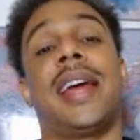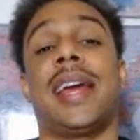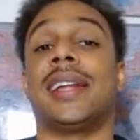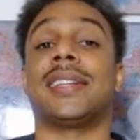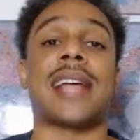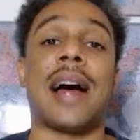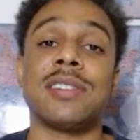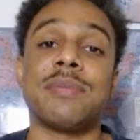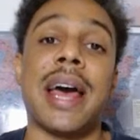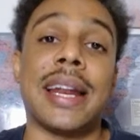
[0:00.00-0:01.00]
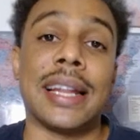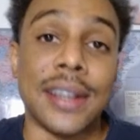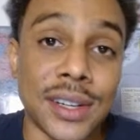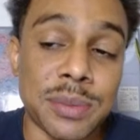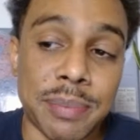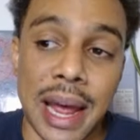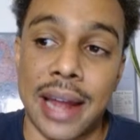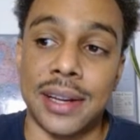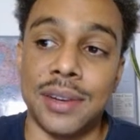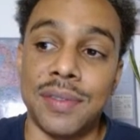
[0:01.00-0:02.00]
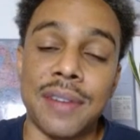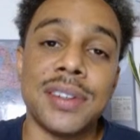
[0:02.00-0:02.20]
It sounds bad. It looks bad. You've never